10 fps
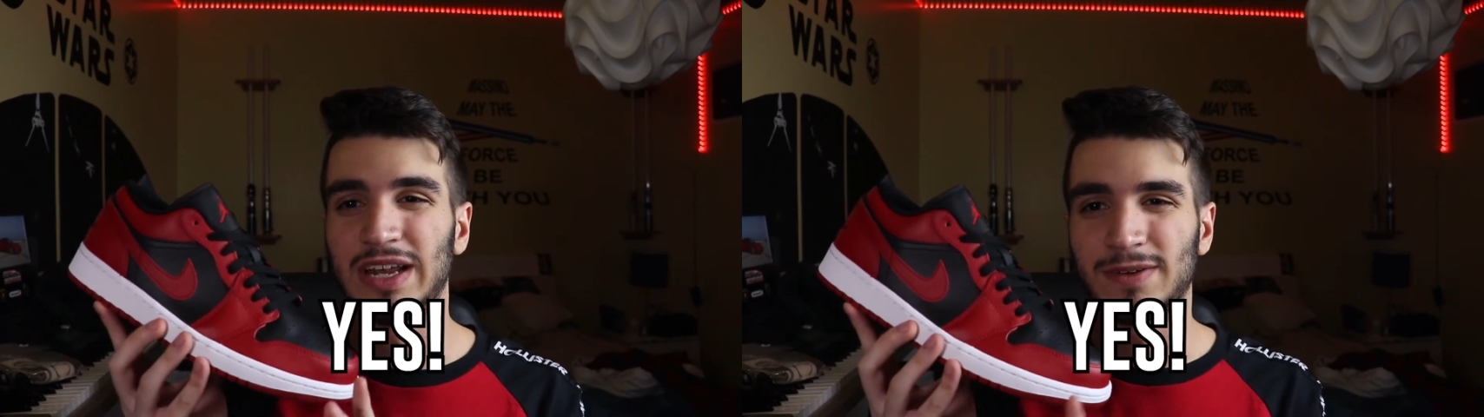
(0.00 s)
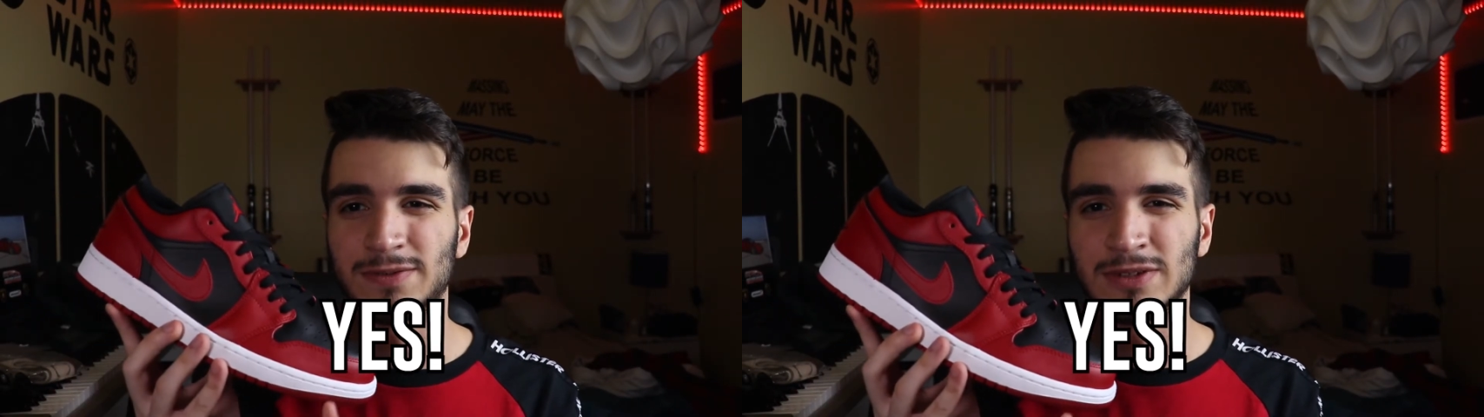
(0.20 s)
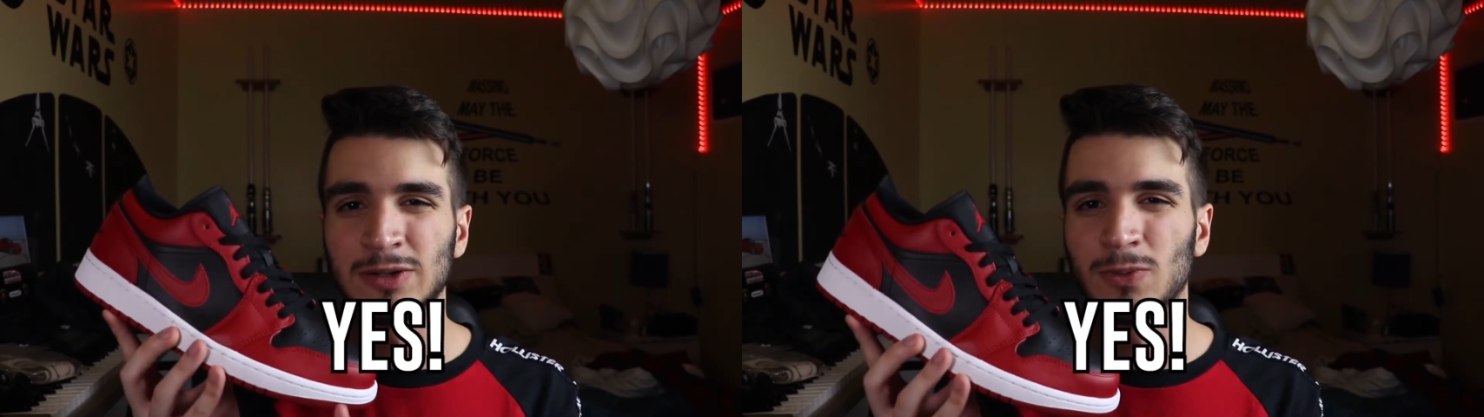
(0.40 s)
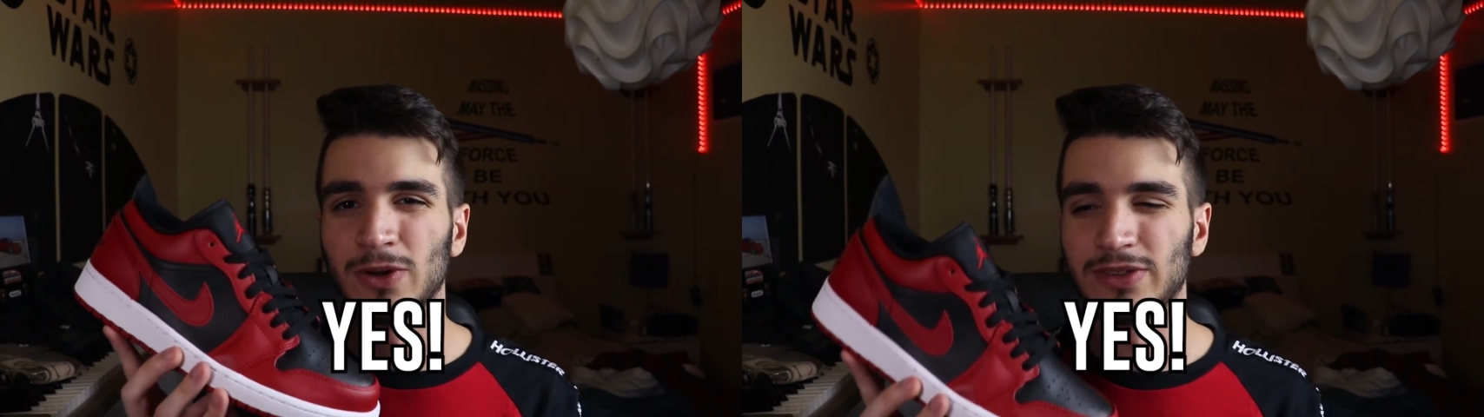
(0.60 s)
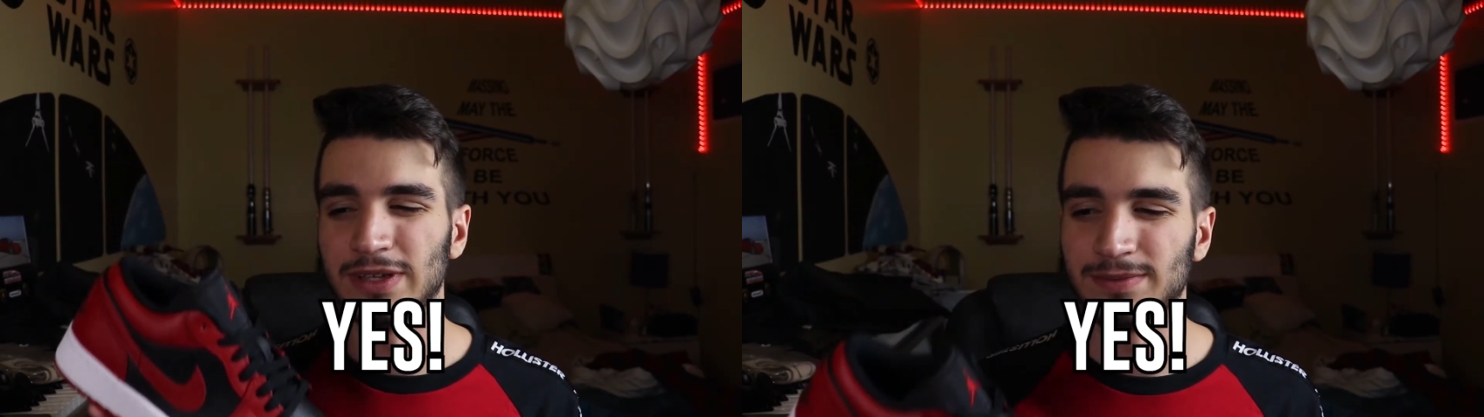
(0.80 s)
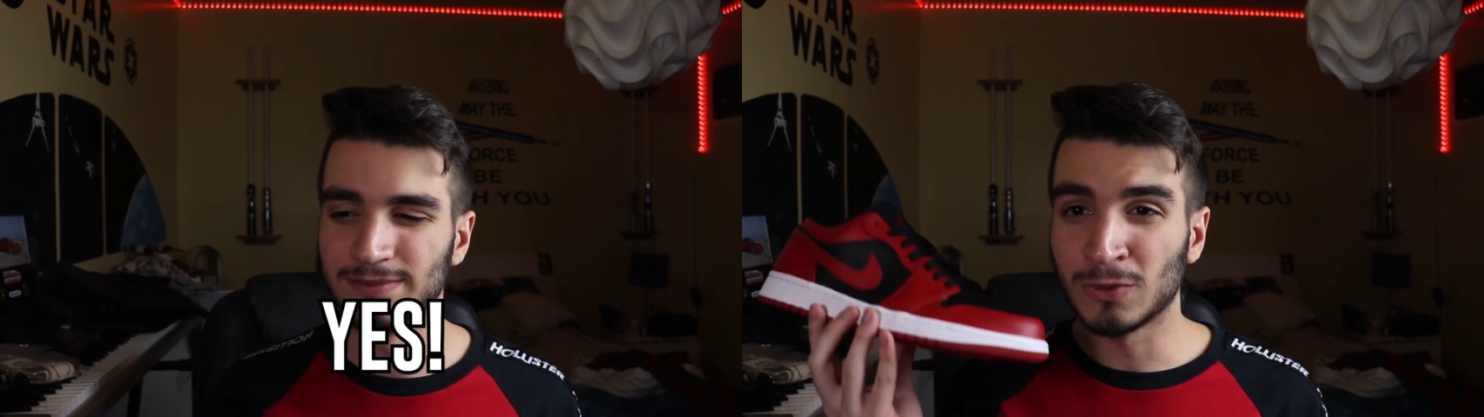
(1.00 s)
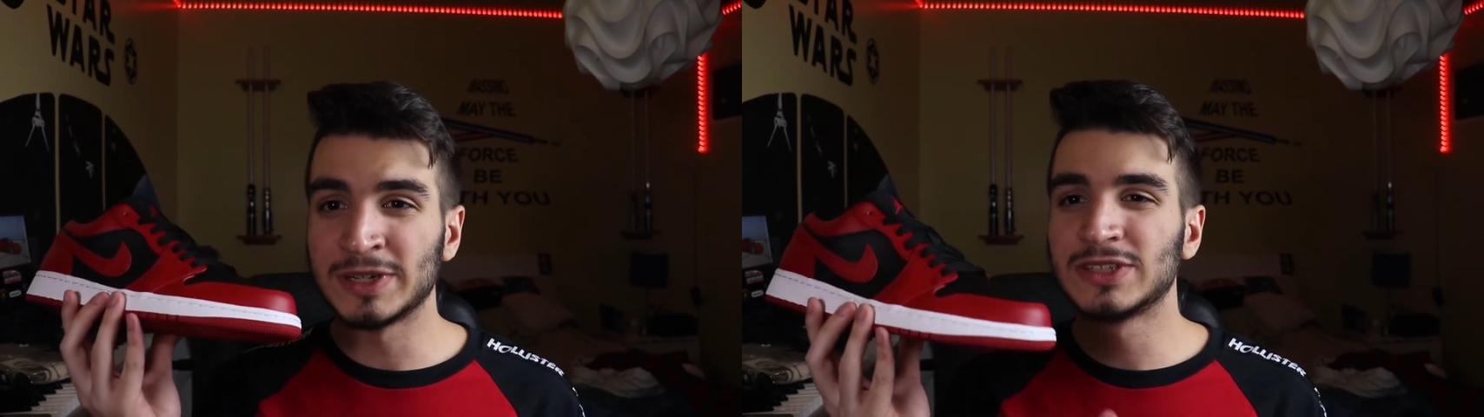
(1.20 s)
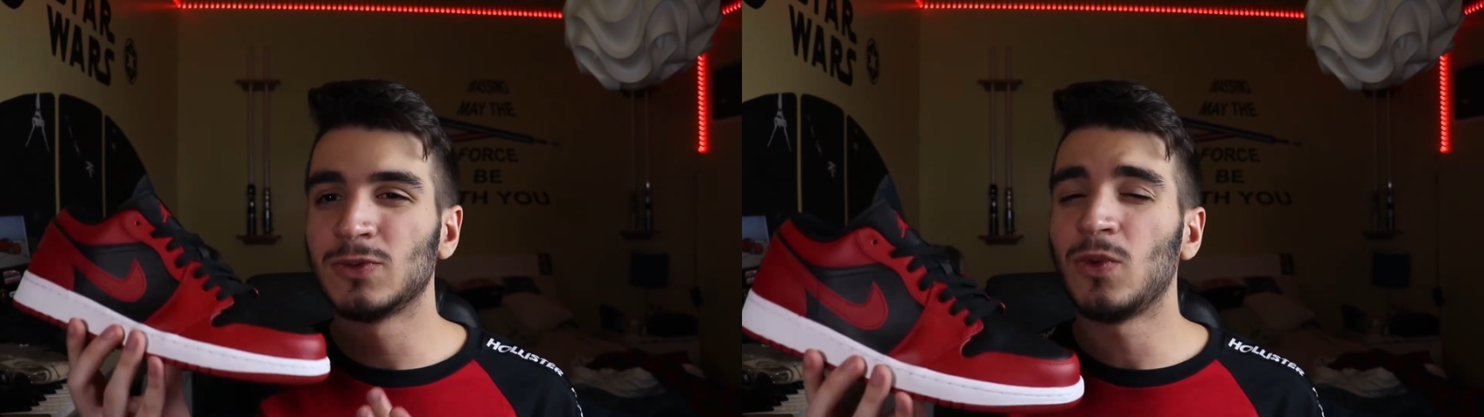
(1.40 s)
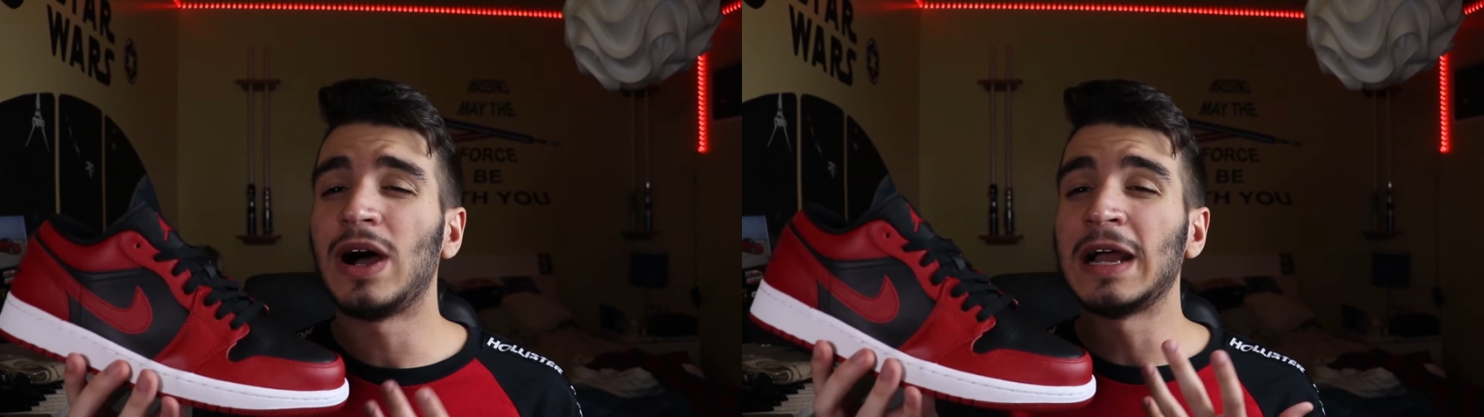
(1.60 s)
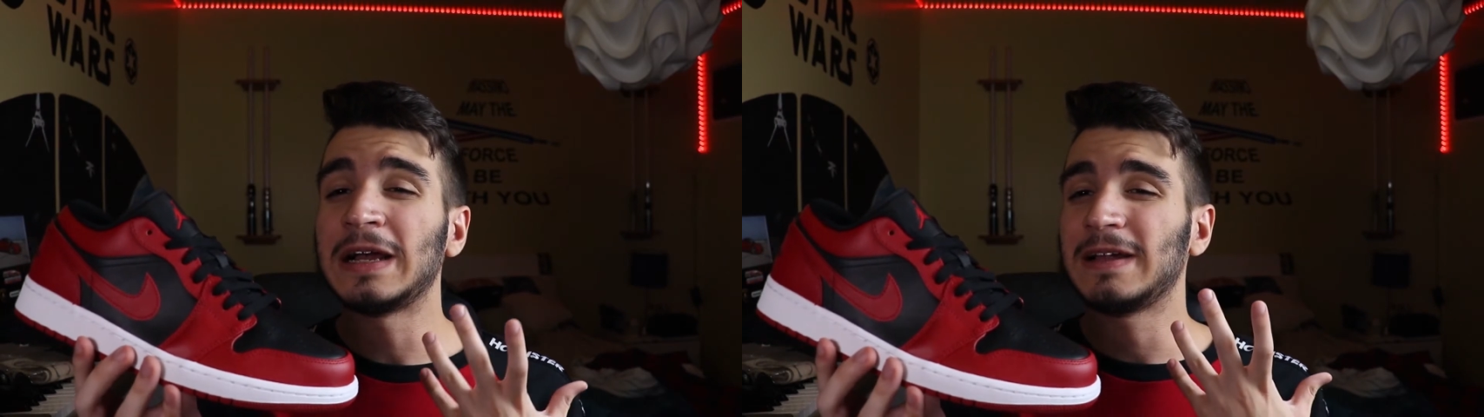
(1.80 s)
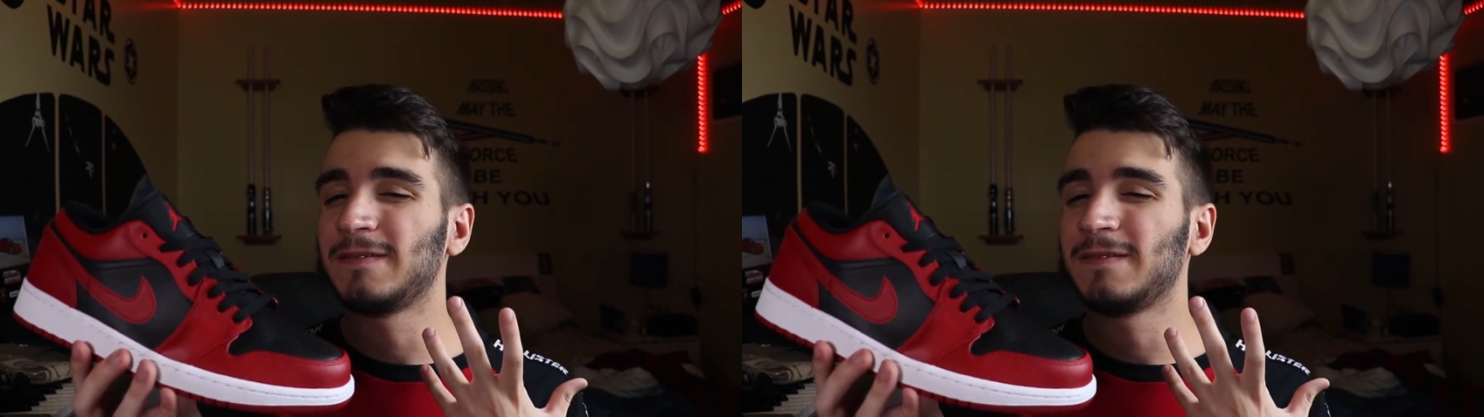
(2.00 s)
definitely worth it. The only reason why